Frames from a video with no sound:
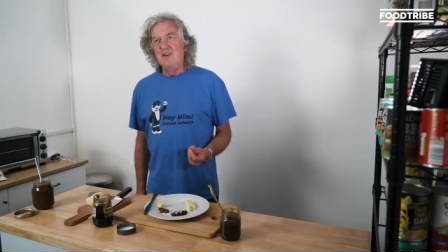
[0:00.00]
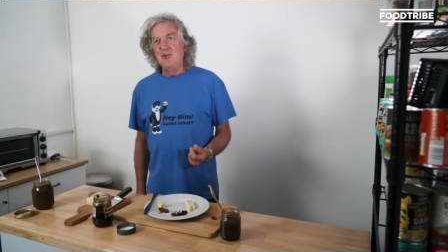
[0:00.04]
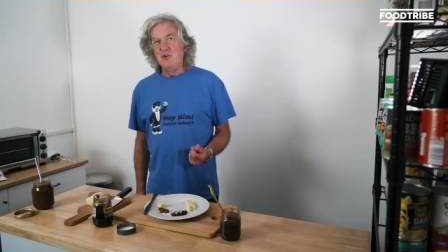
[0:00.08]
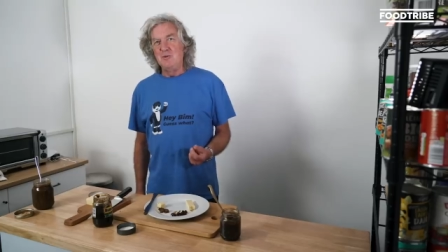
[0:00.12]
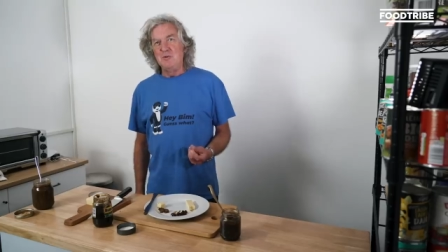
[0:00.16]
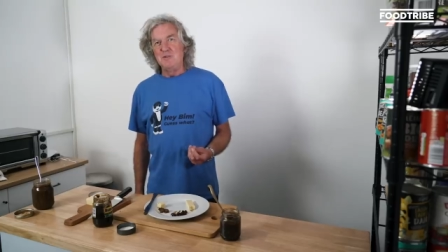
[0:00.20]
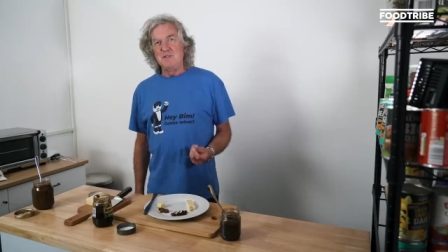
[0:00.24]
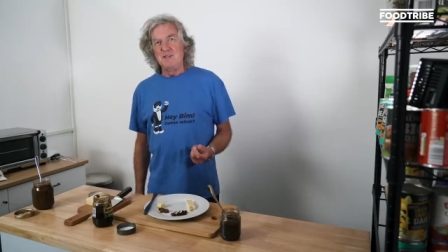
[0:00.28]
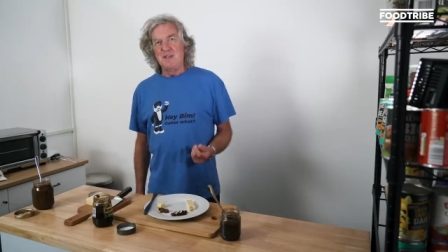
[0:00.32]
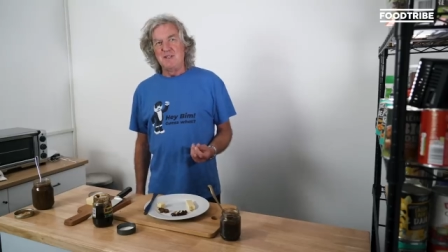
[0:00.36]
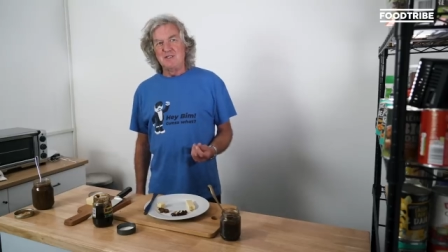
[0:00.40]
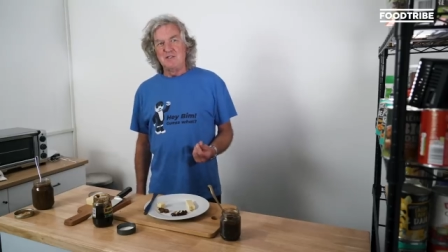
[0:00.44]
it
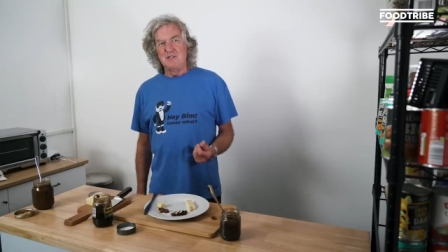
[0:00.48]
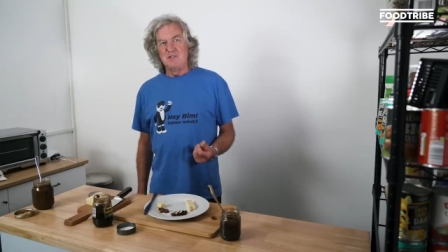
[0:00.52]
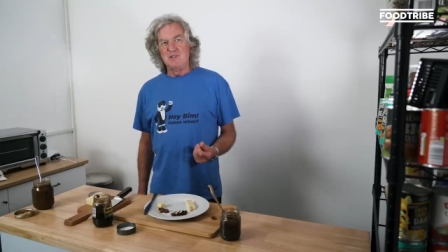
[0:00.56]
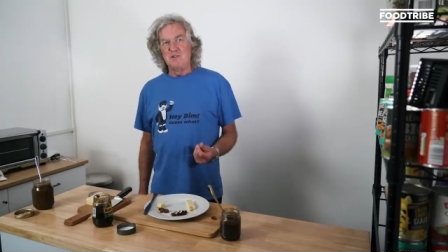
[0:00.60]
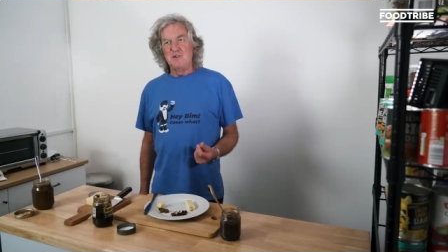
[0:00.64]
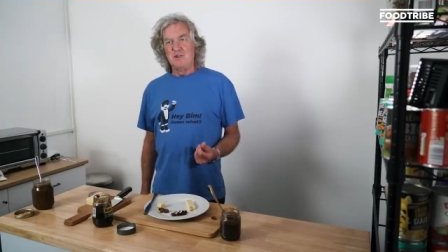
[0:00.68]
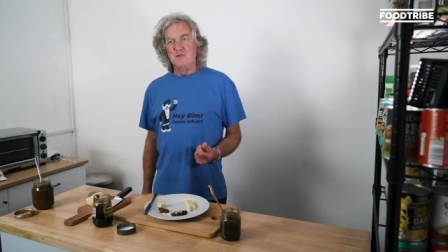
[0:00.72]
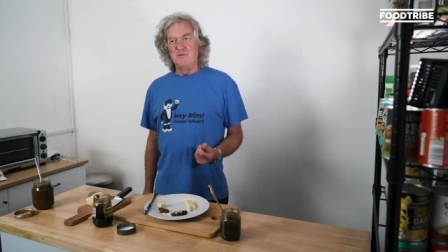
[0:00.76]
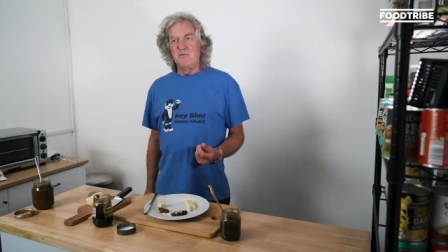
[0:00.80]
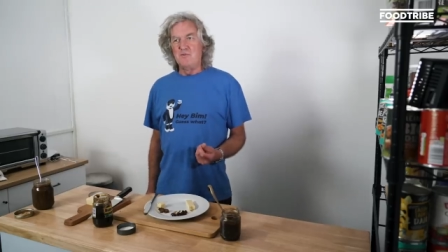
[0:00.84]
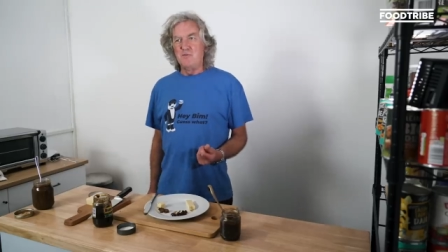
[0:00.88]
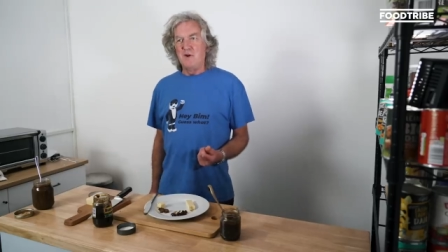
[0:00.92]
almost has a
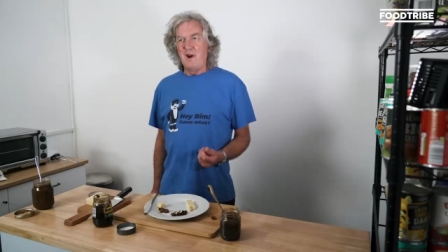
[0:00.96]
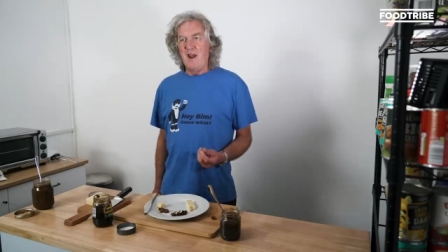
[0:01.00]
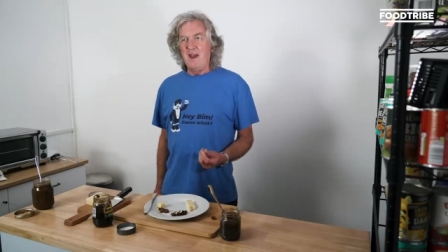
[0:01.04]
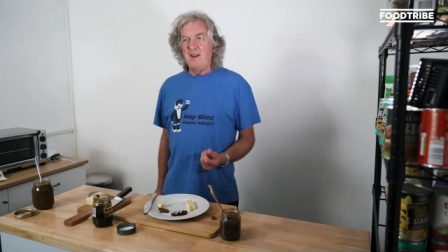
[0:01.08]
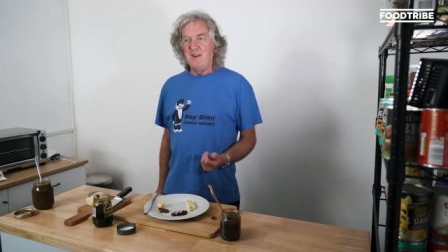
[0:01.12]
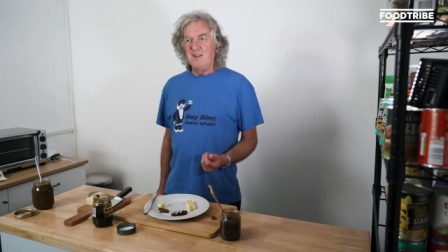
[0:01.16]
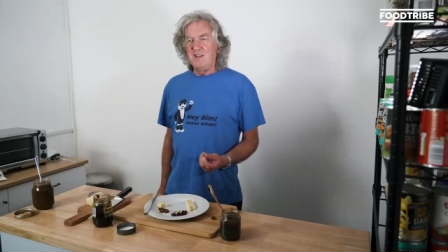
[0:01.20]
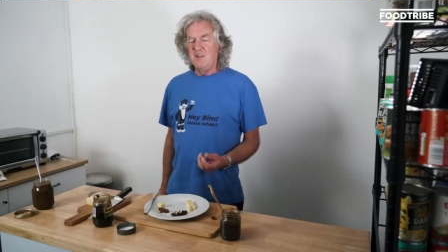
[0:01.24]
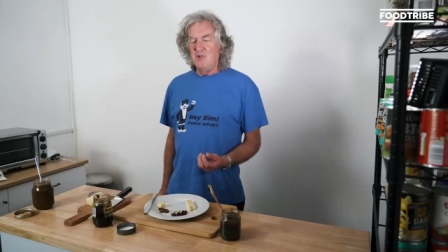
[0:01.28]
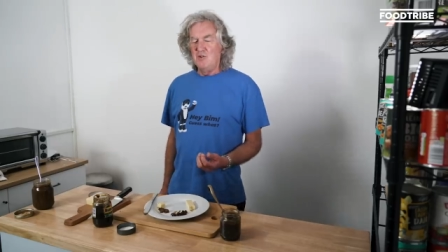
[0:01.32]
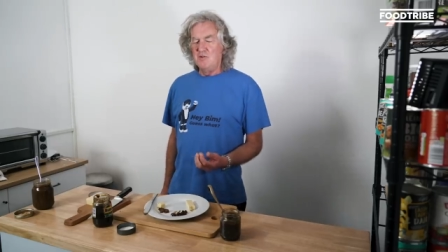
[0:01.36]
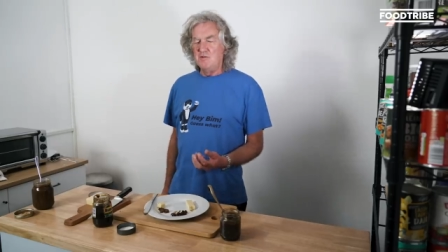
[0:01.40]
sort of
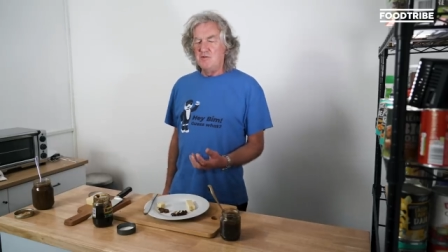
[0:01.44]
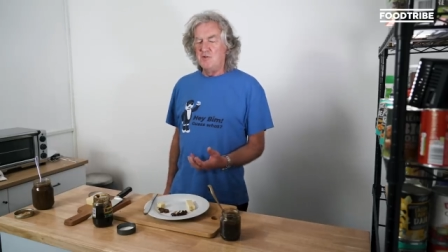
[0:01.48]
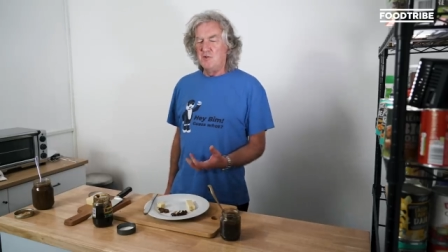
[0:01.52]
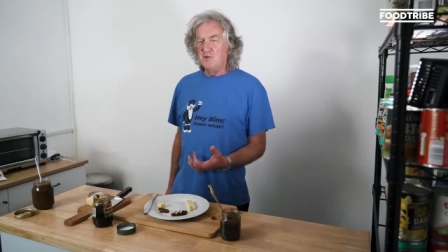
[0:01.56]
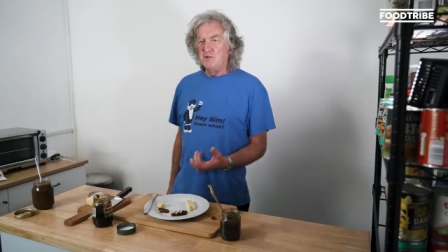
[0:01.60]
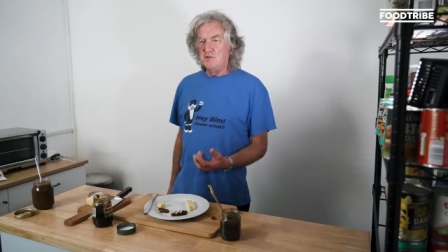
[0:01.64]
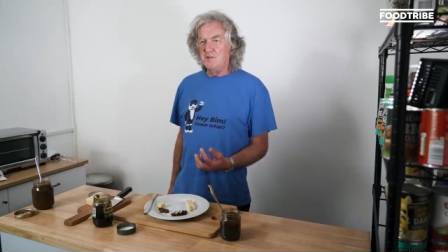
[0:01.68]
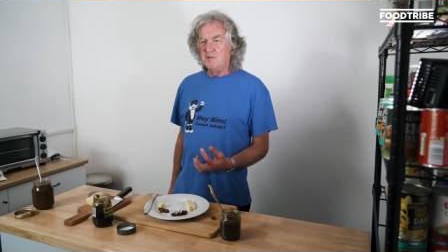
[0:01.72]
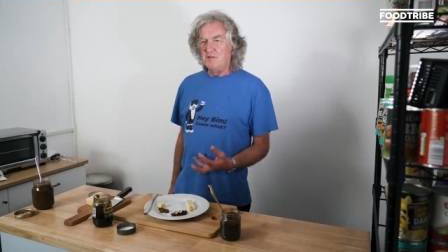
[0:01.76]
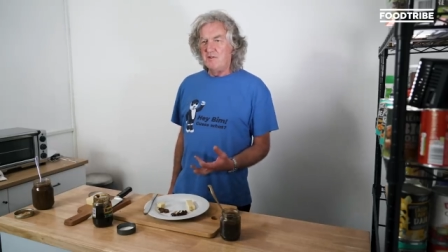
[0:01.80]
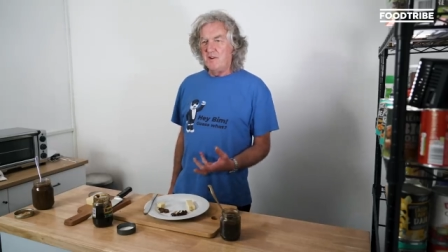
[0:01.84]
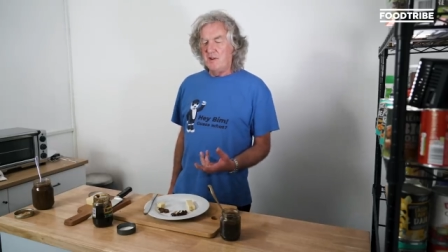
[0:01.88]
brandy or
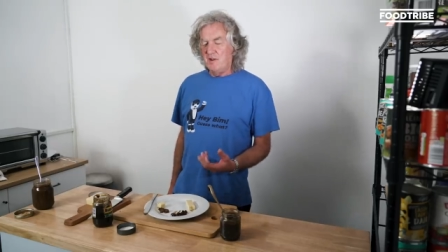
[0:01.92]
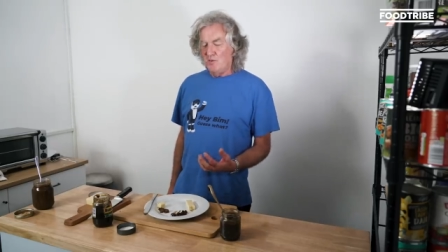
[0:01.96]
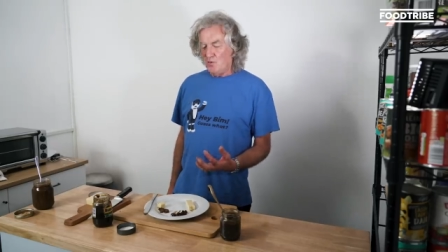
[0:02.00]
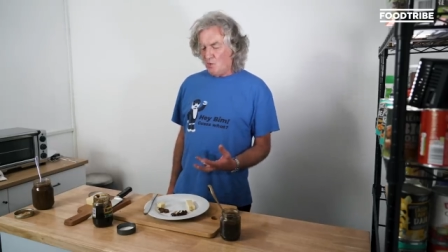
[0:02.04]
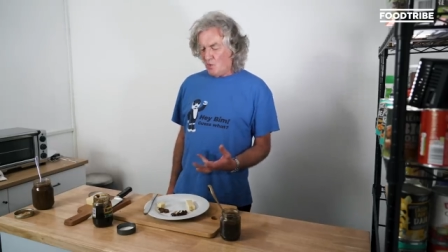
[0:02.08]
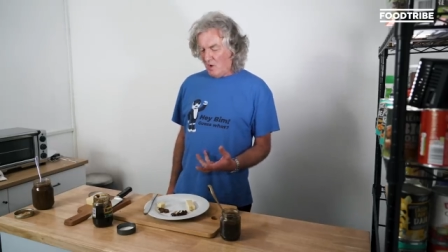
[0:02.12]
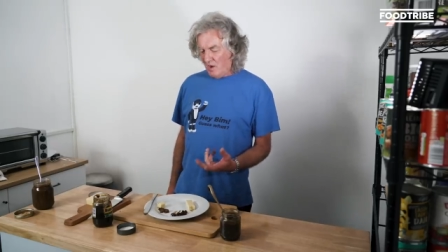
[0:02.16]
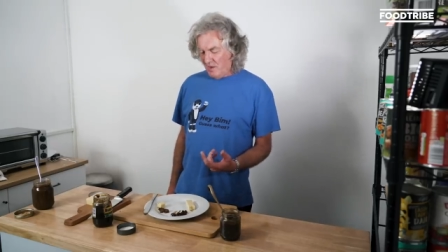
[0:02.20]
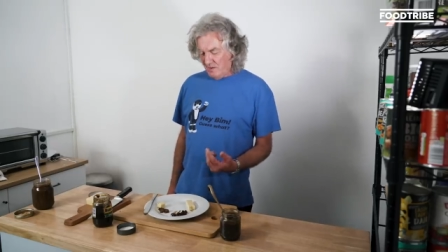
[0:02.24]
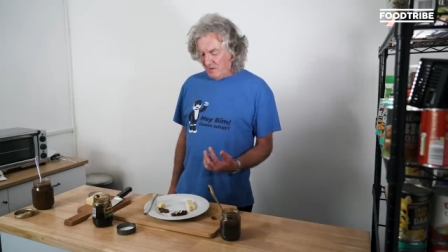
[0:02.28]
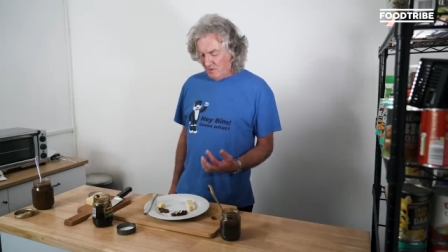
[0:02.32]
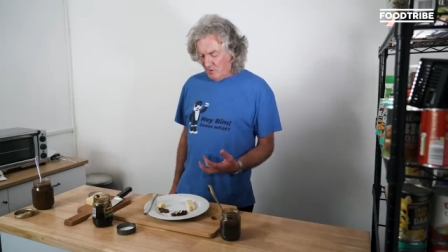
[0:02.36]
fortified
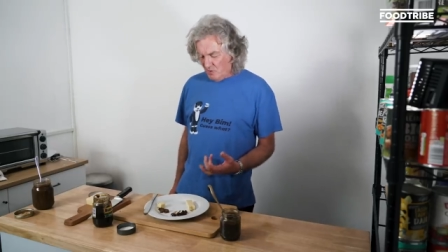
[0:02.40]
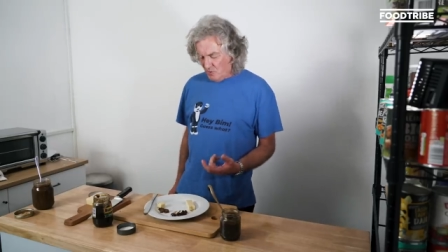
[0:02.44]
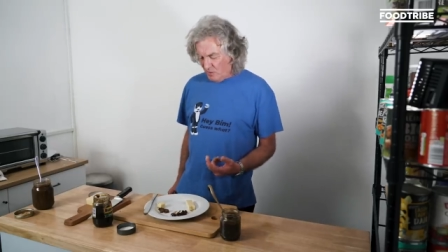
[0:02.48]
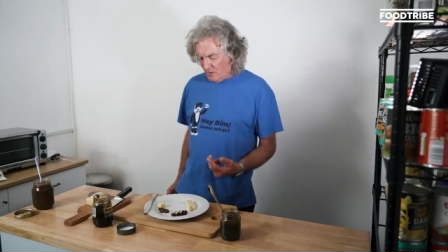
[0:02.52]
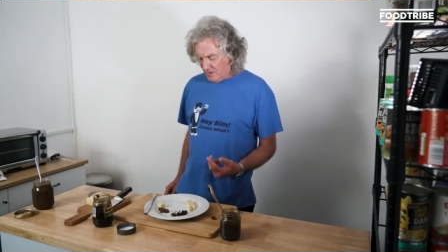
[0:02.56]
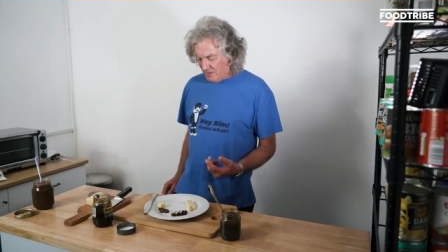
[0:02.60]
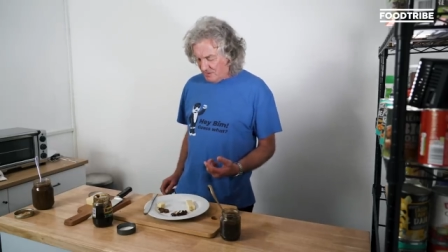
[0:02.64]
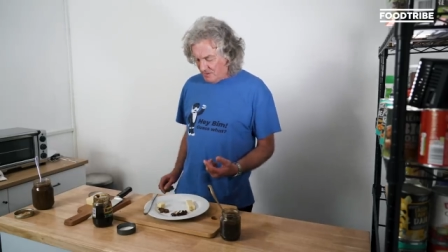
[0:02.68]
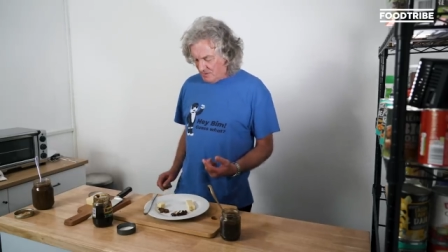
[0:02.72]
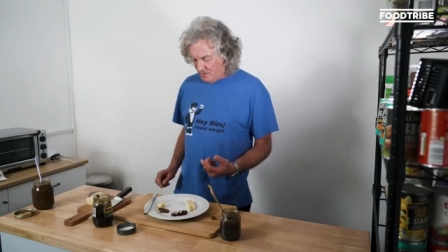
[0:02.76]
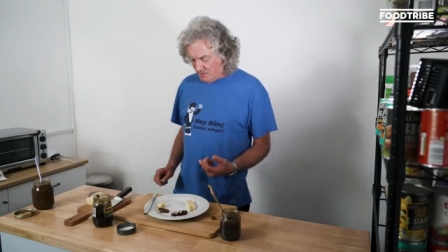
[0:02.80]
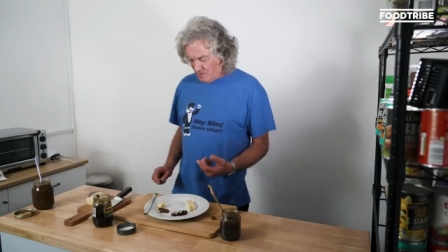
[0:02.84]
wine
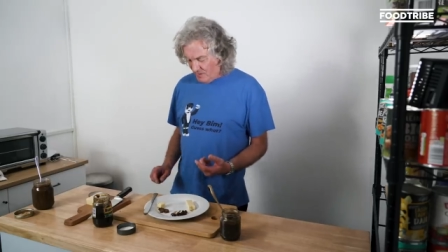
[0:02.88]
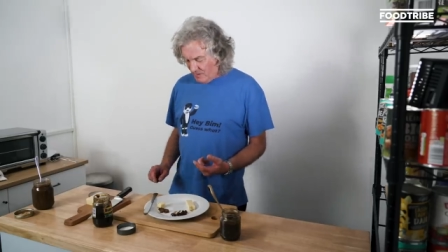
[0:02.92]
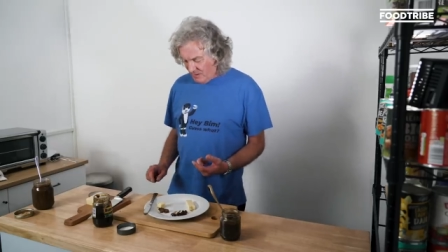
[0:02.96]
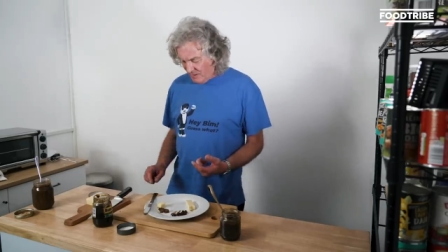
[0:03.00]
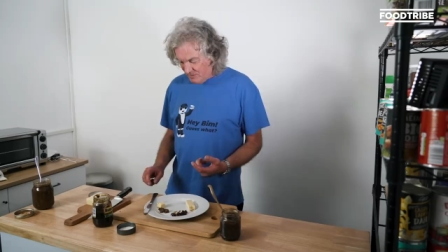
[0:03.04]
quality to it.